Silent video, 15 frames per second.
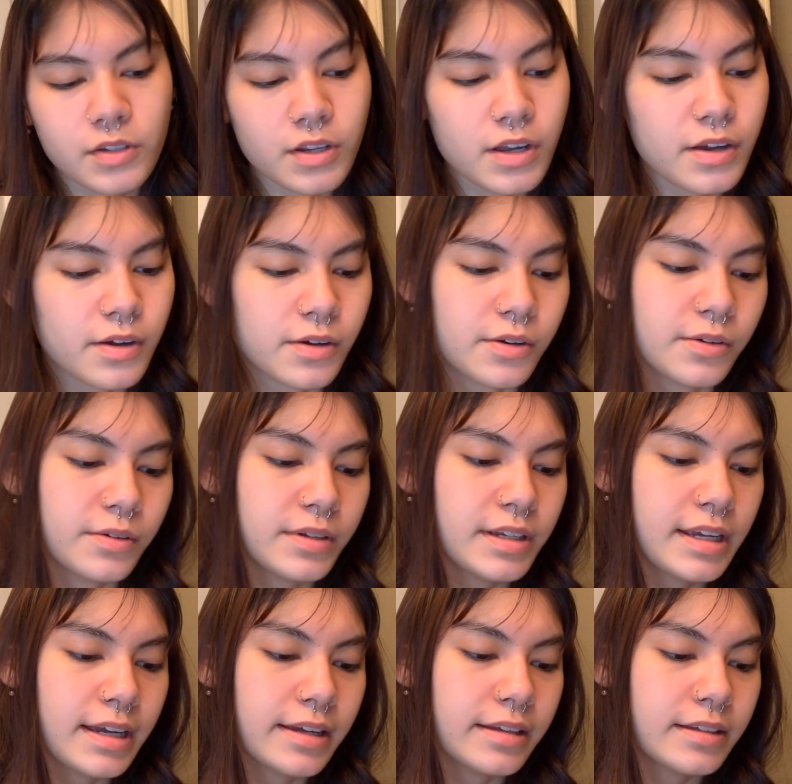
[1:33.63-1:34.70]
So,
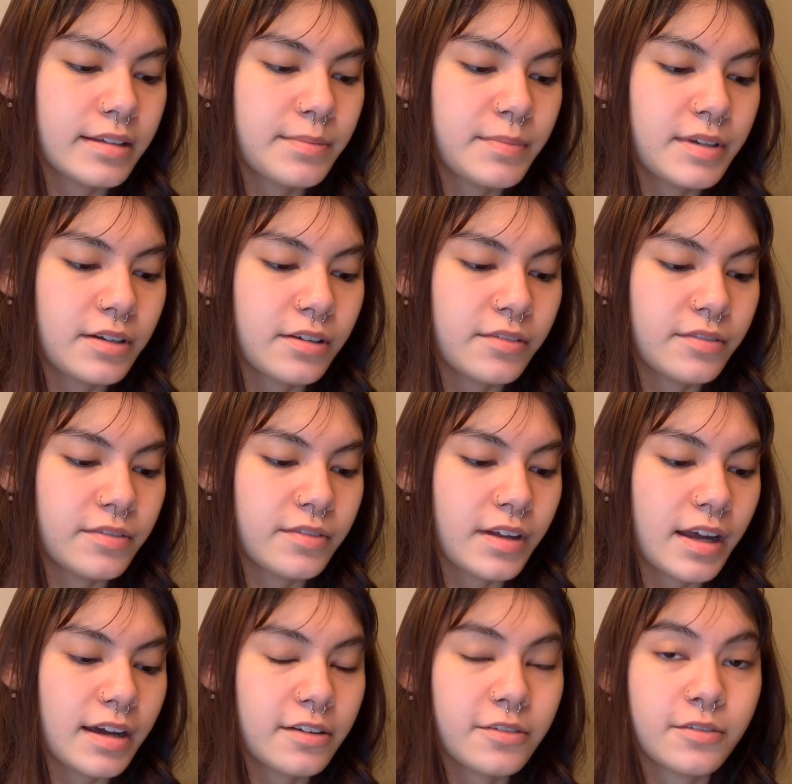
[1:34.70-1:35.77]
yeah, it's made of,
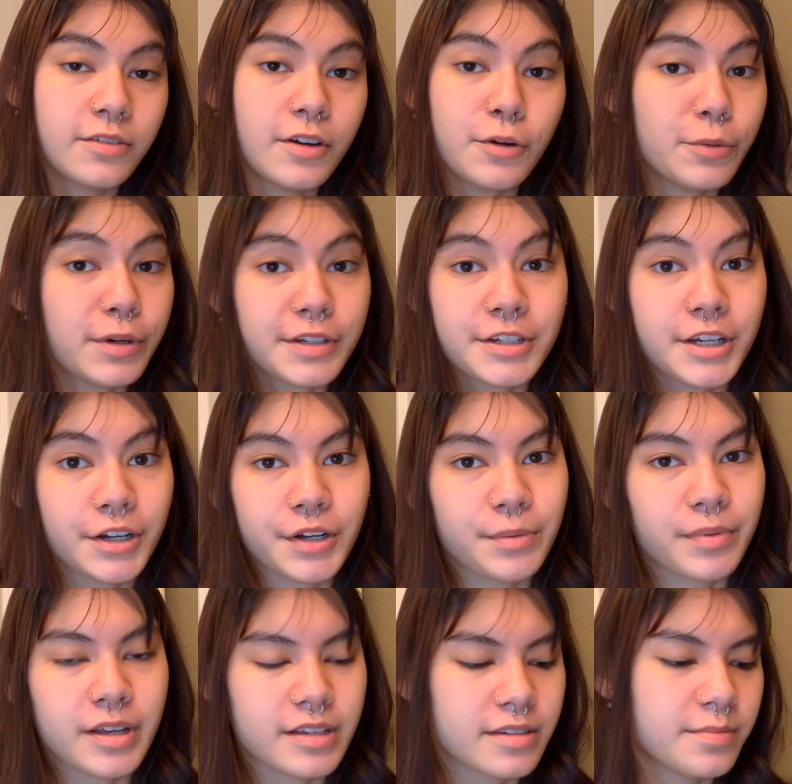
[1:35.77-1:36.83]
I don't know what
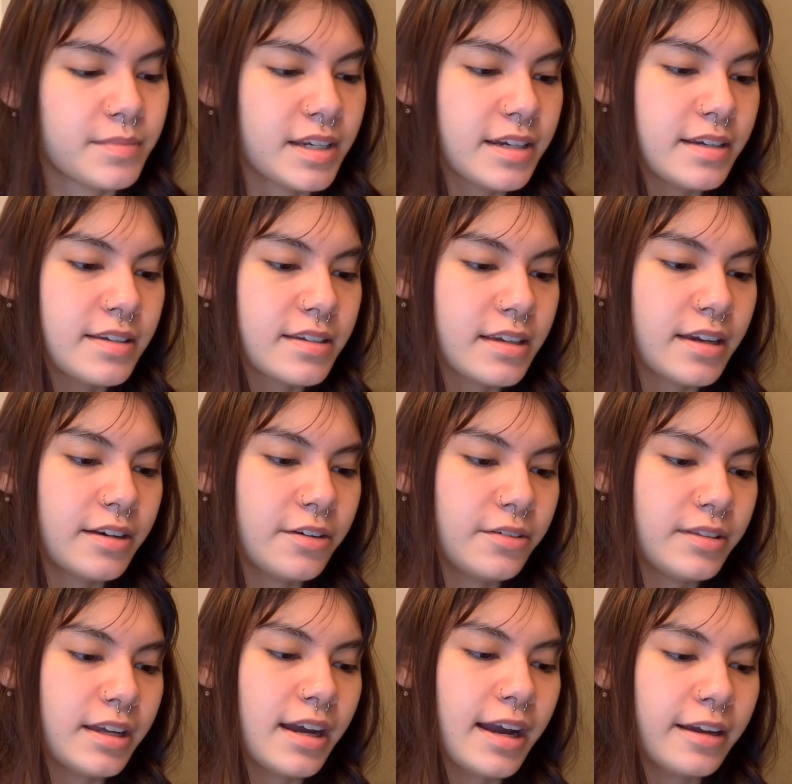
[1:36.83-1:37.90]
cherry blossom does. I
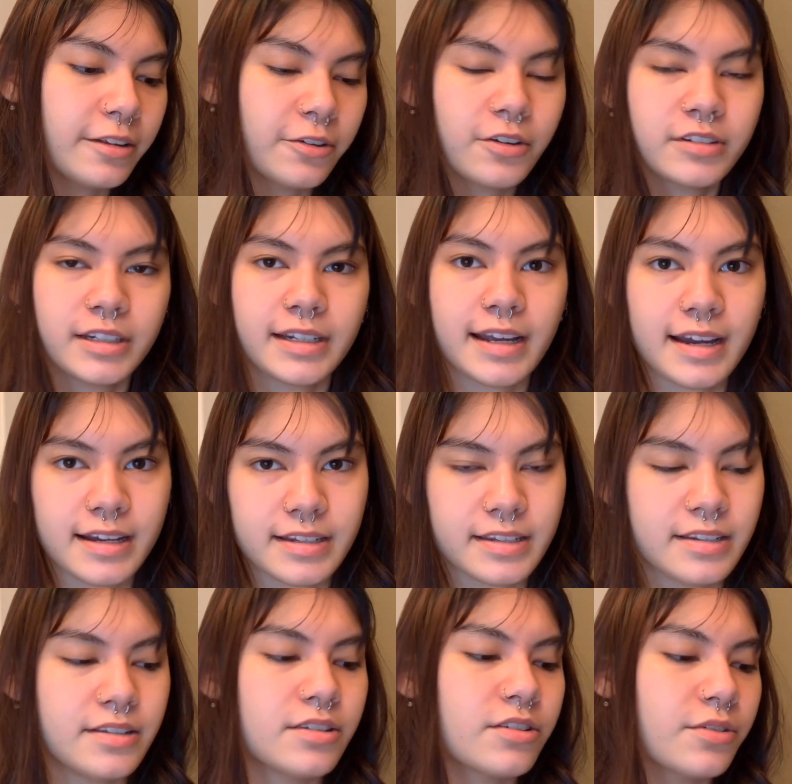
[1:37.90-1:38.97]
know that hyaluronic
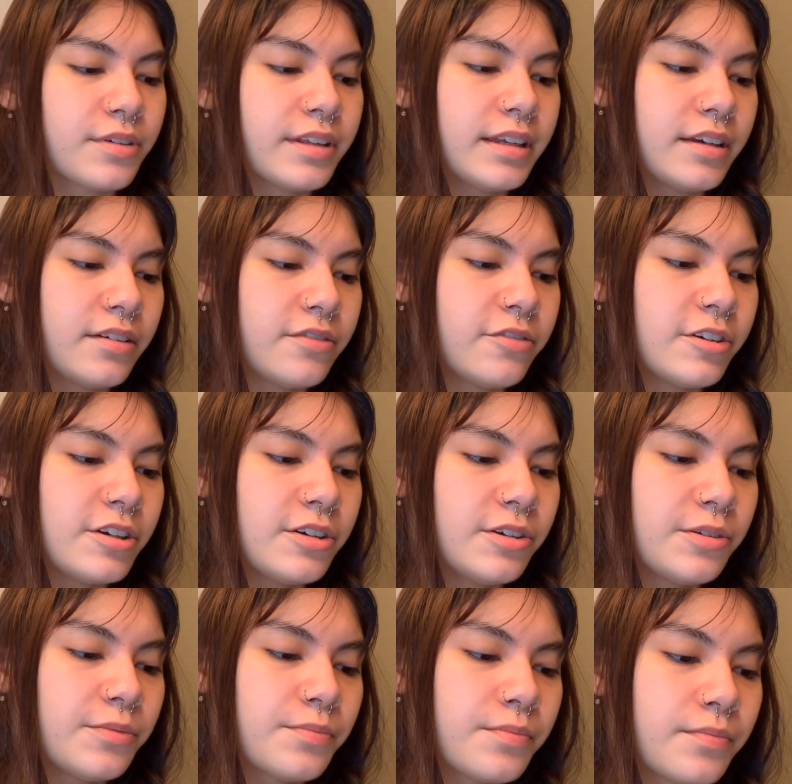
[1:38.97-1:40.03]
acids are really good for
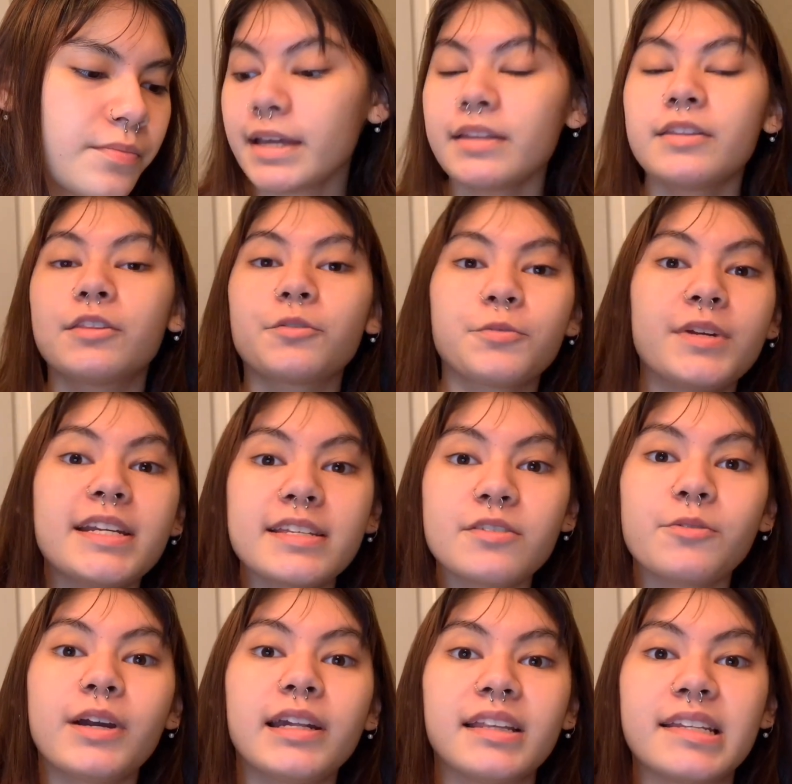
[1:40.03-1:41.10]
you. The
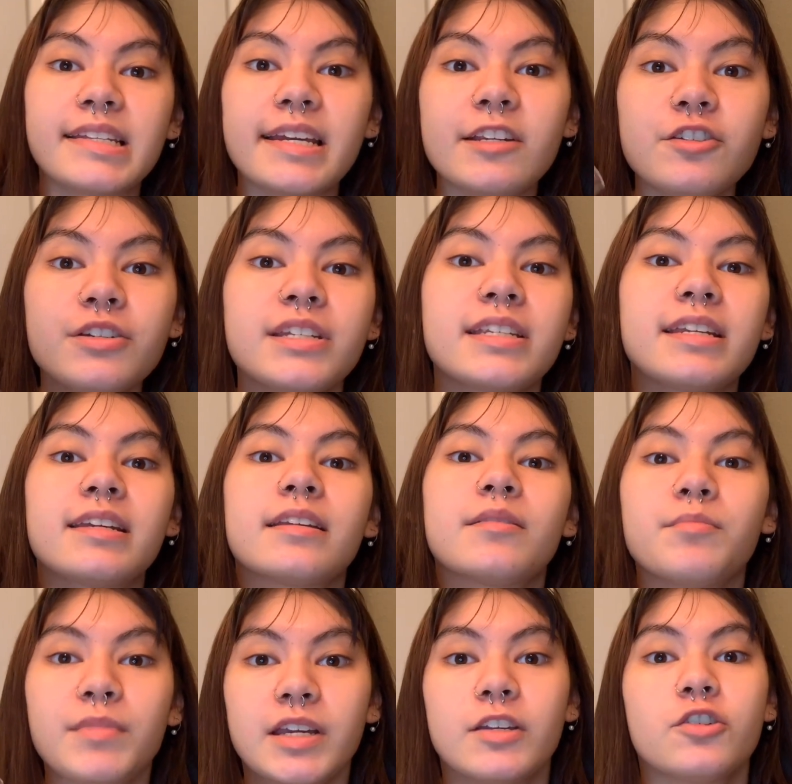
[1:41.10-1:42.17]
reason why this interested
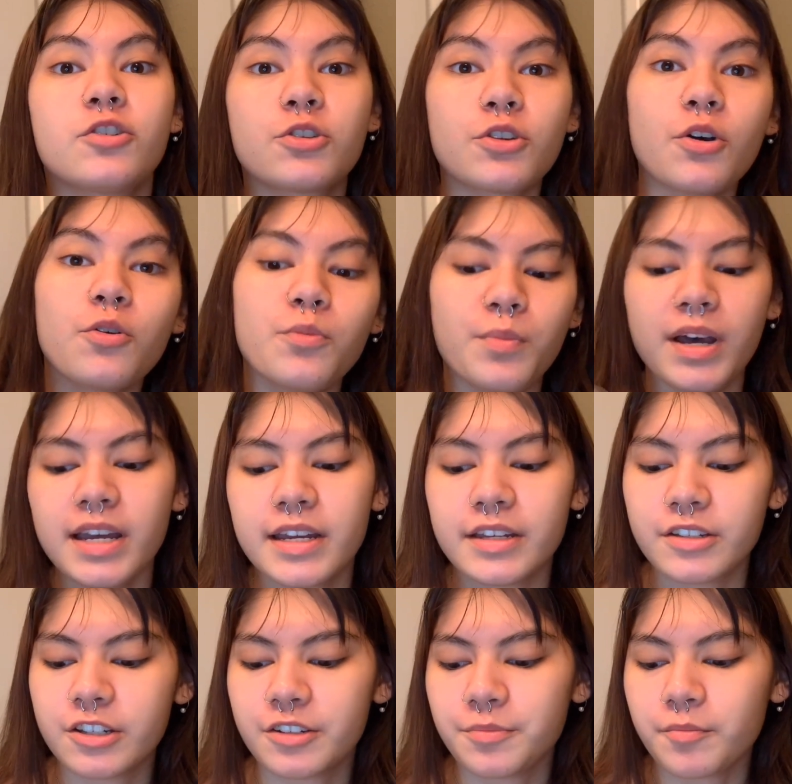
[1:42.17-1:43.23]
me so
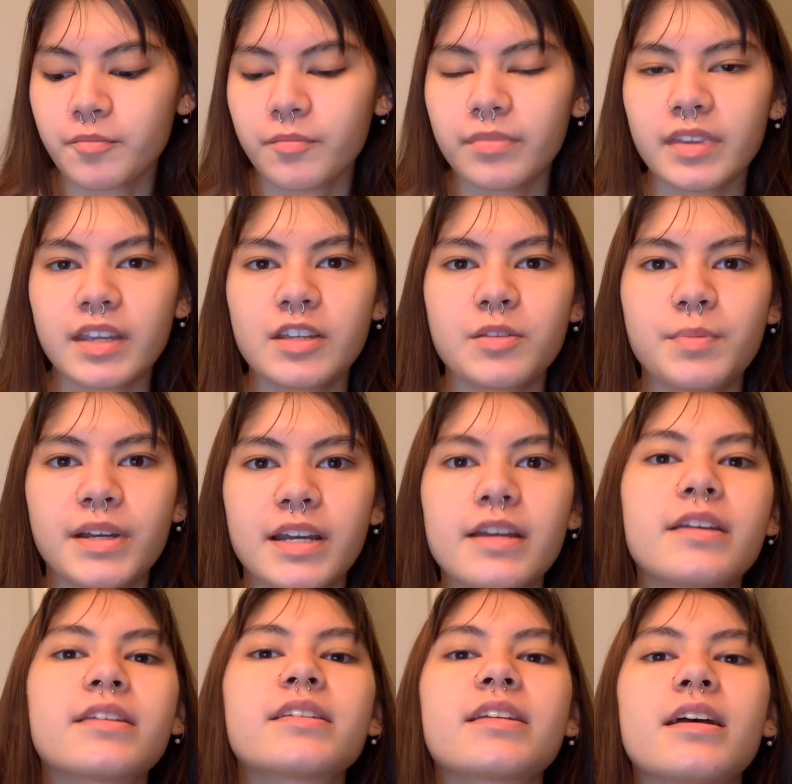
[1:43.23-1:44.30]
much is
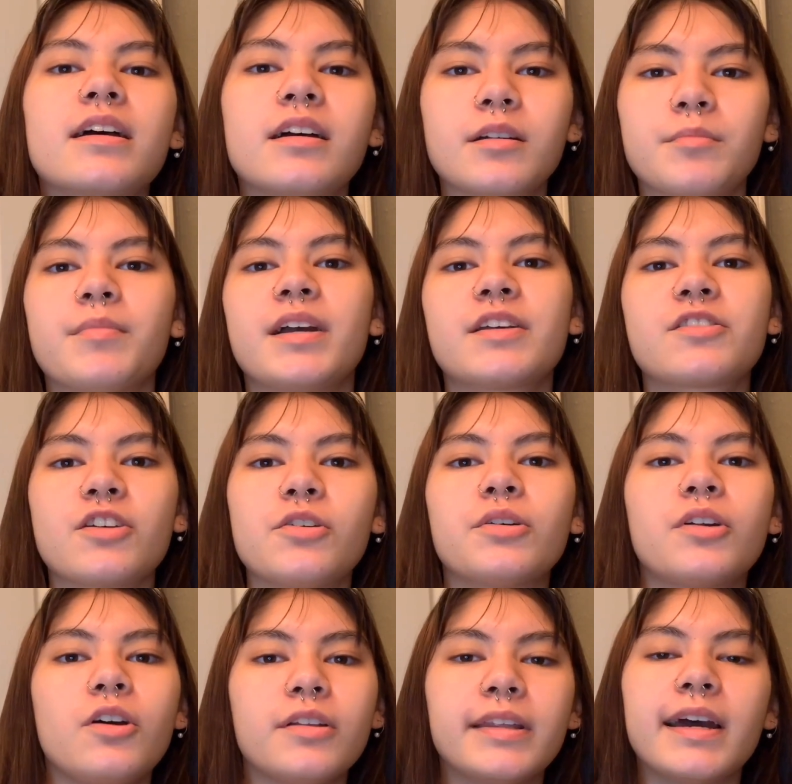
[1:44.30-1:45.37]
because I saw
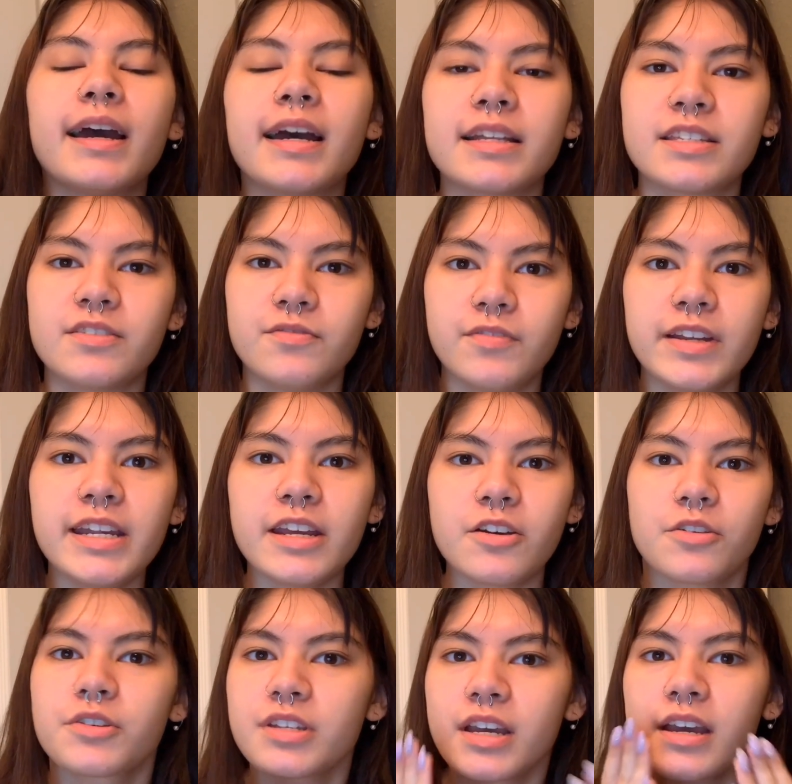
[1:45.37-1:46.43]
in all the ads and
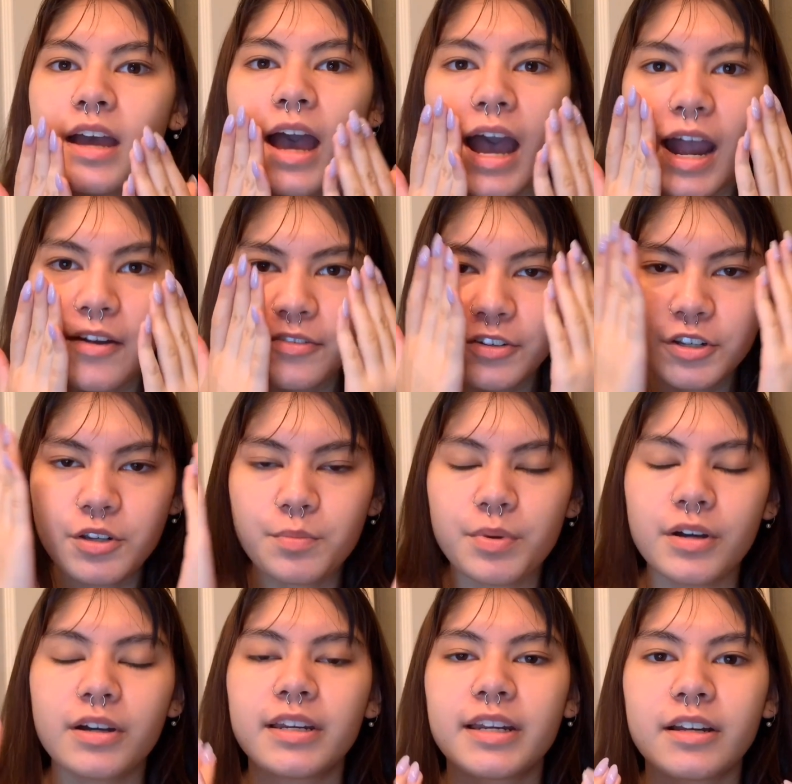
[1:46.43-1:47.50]
videos, after you
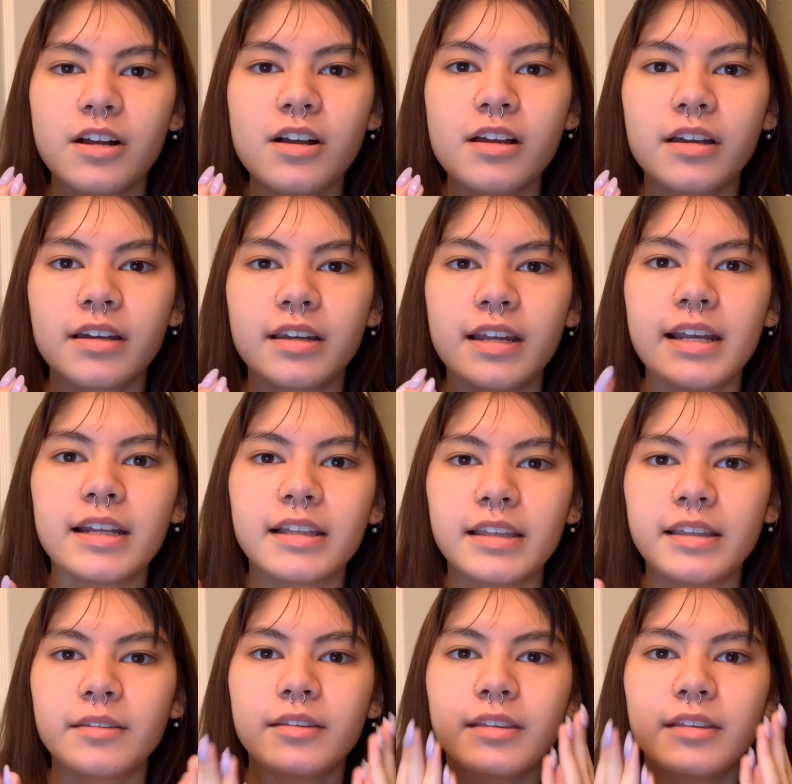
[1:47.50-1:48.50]
put it on, it